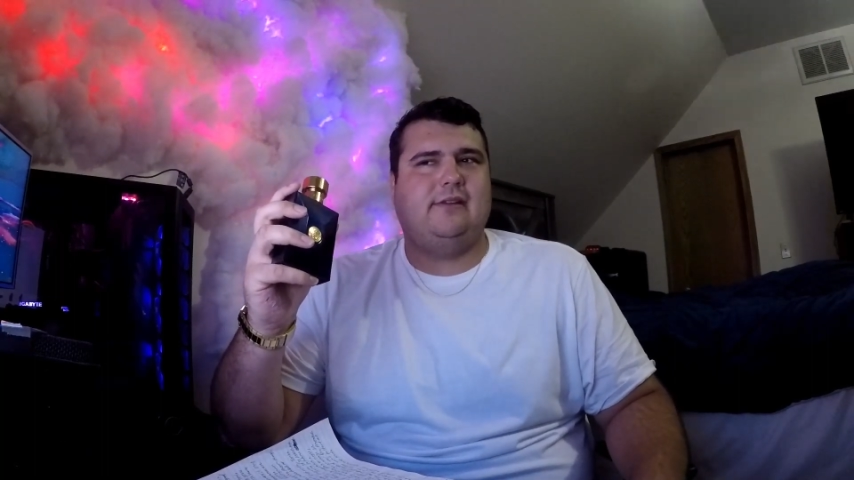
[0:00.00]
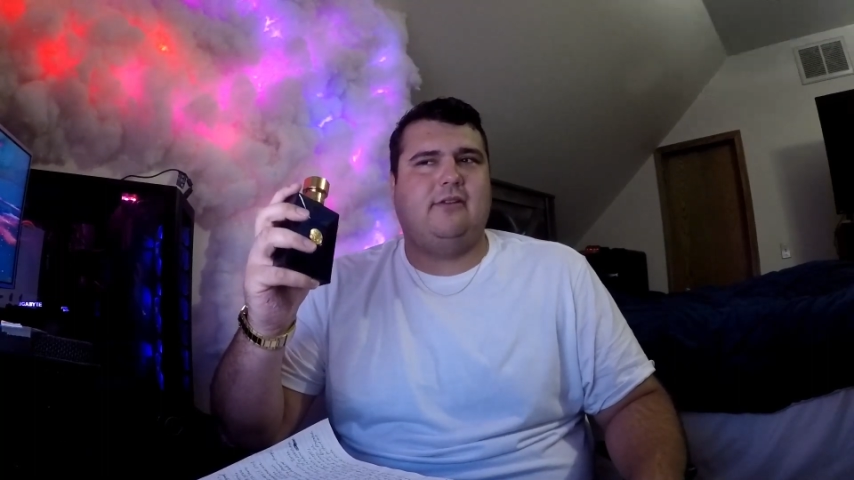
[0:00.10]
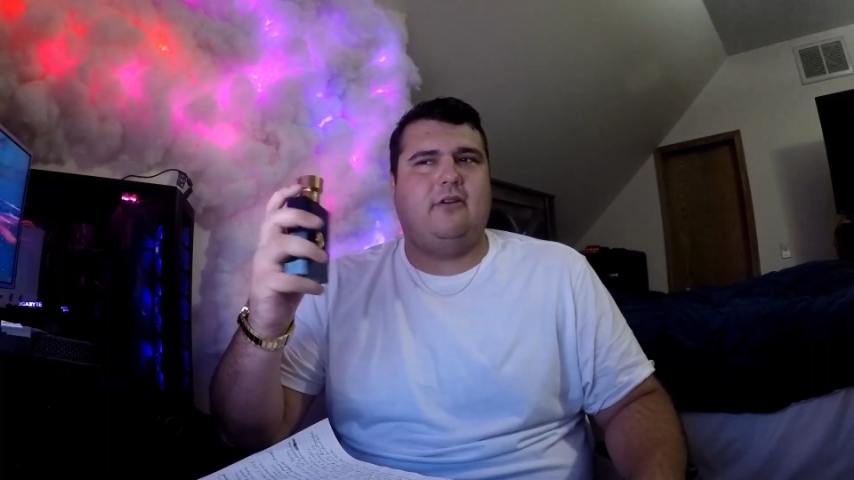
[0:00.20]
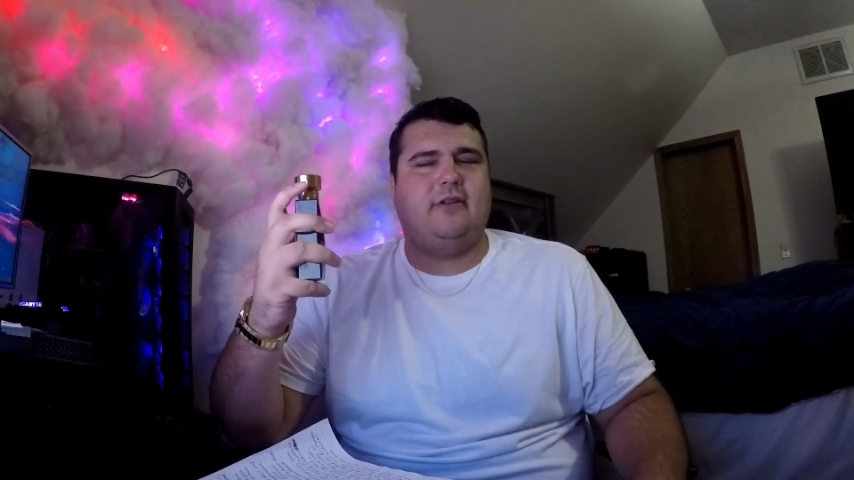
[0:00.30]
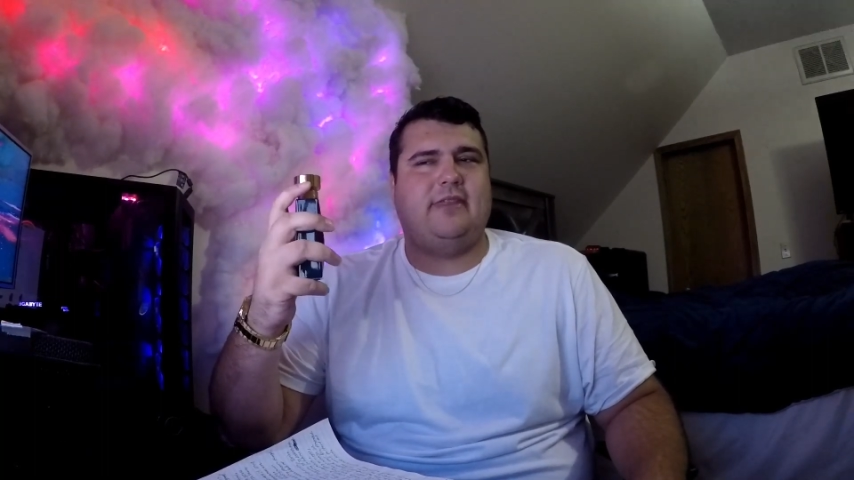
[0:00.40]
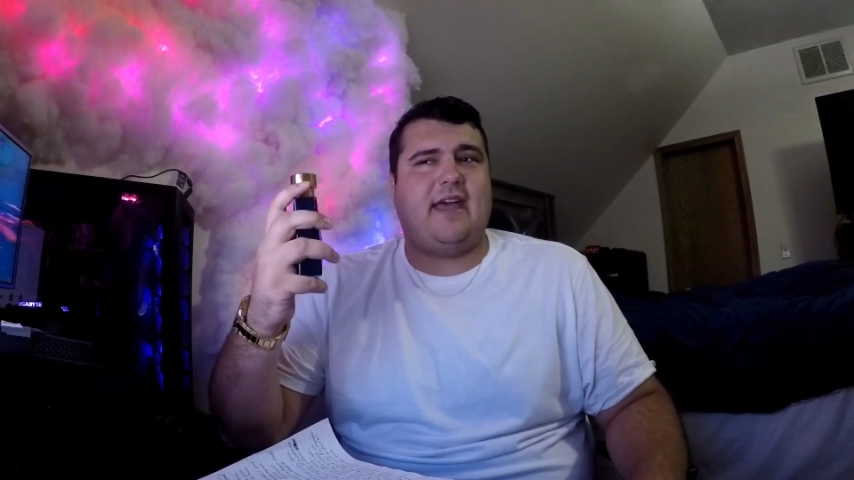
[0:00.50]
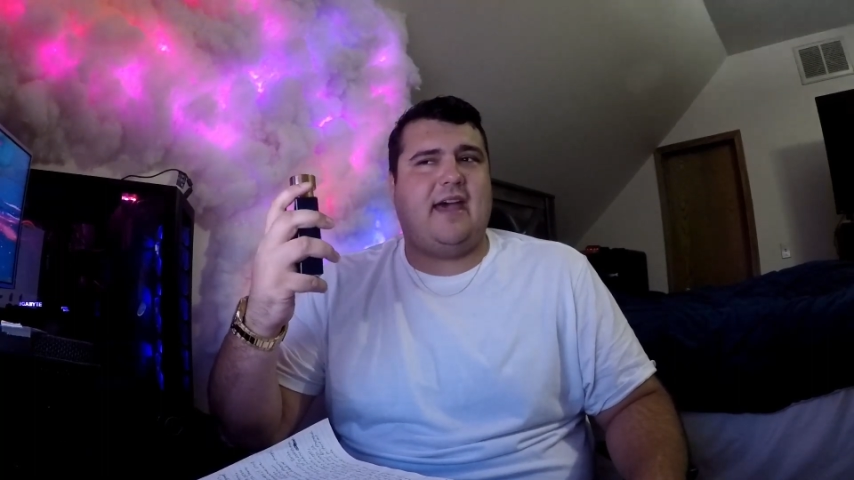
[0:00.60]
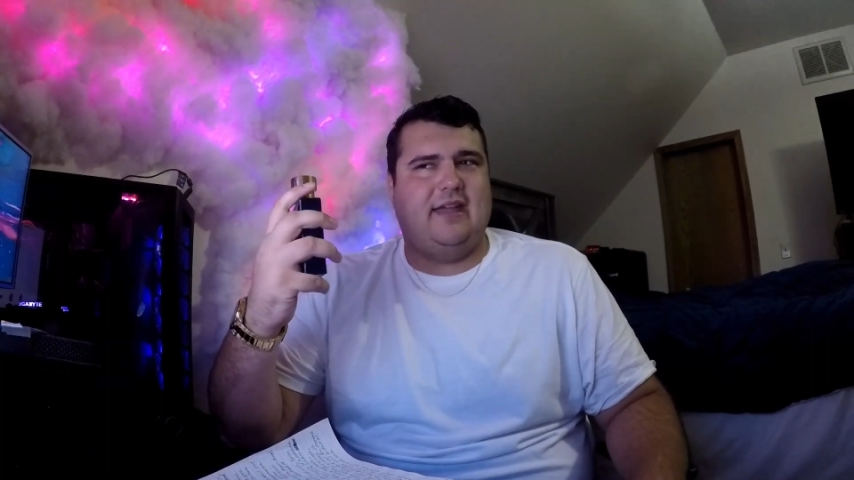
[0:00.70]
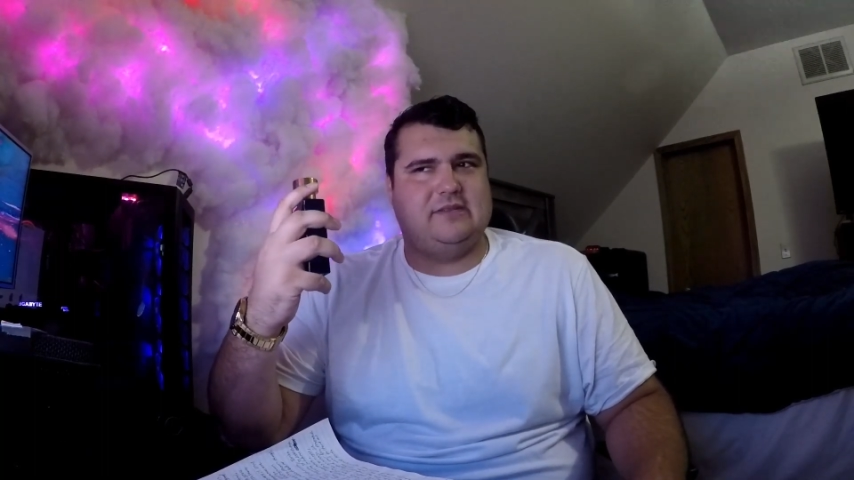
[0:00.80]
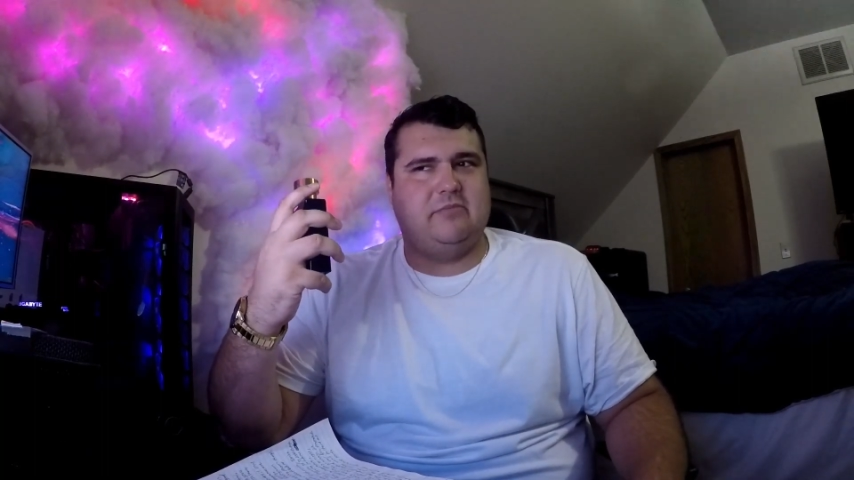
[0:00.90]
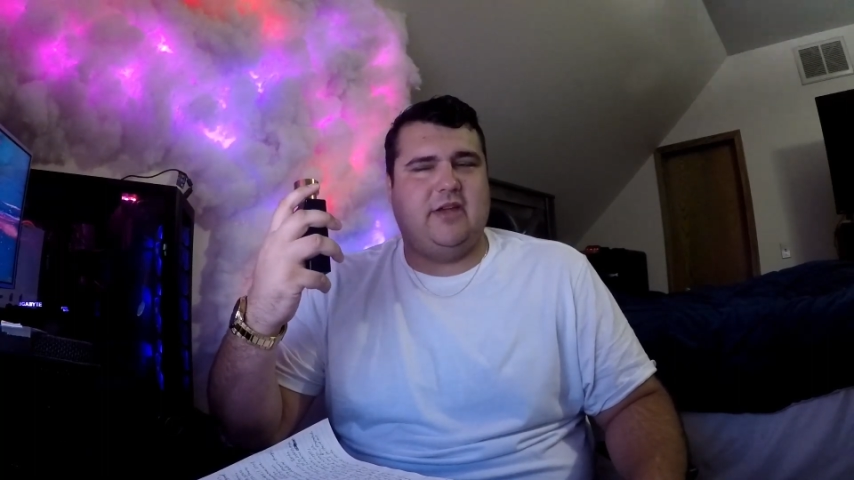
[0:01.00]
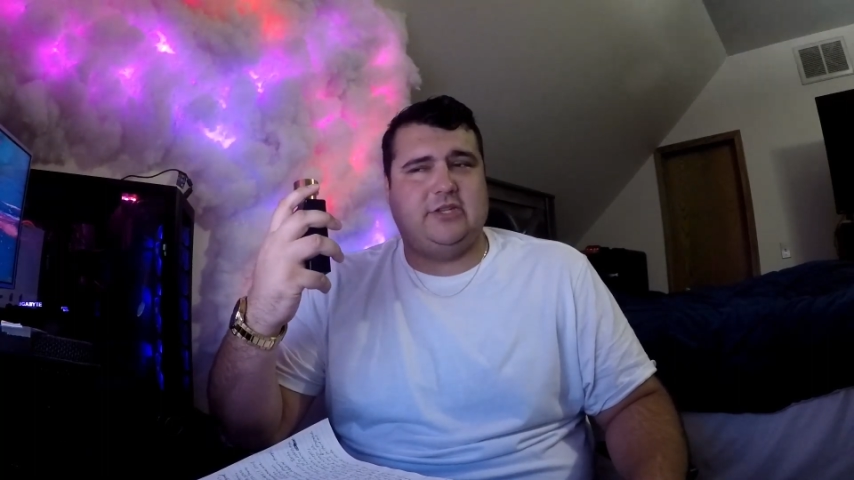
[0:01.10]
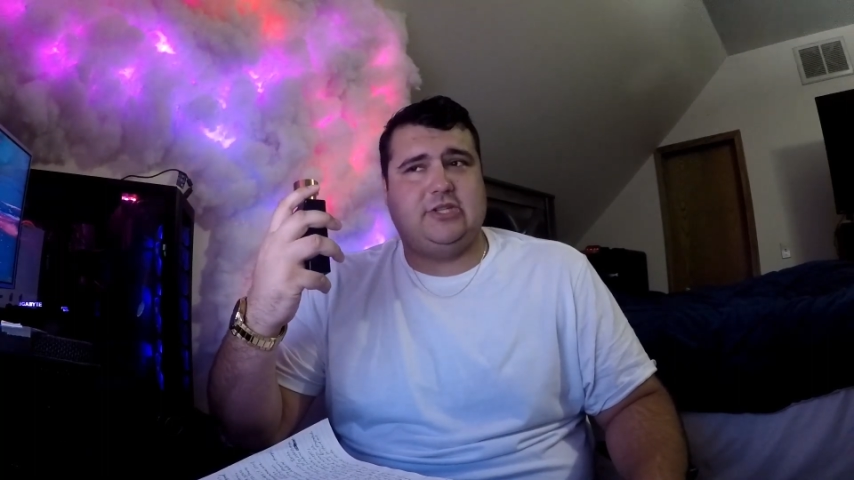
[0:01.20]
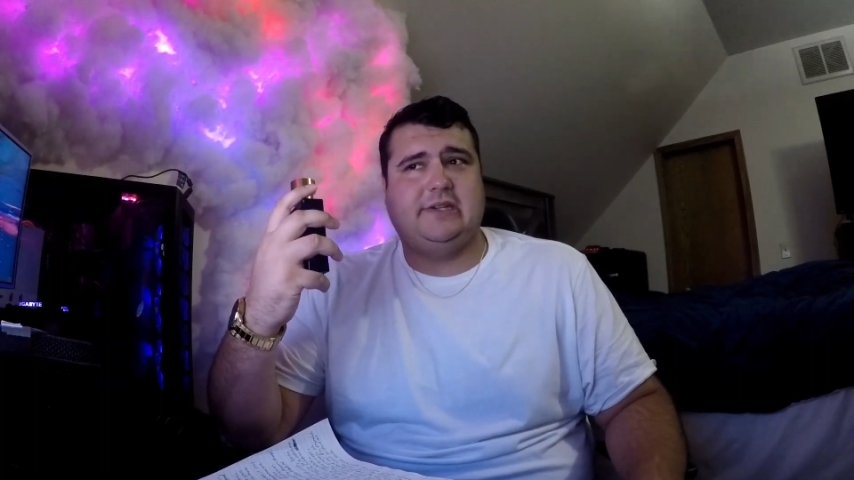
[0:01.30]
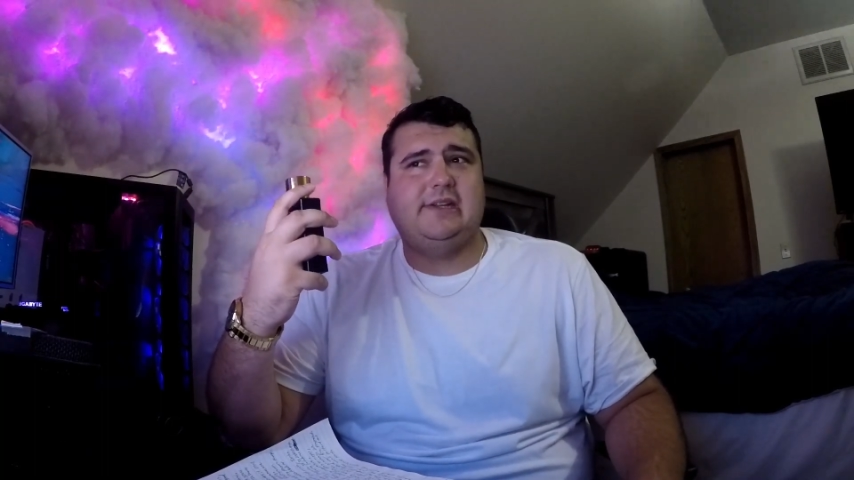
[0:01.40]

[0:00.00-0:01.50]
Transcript: on that as much